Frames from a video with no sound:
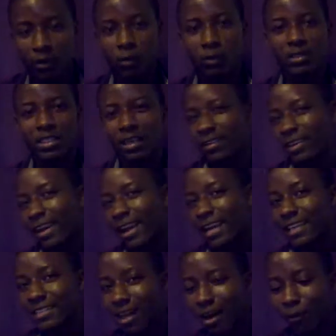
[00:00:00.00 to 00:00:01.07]
which is another
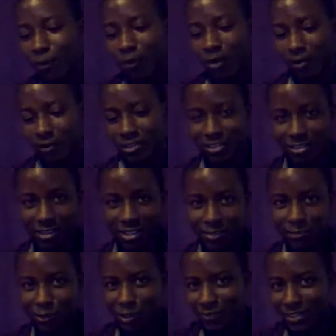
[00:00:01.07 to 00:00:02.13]
example of a
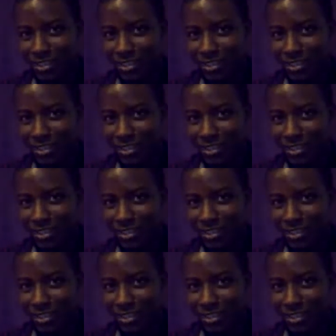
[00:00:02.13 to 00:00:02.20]
transport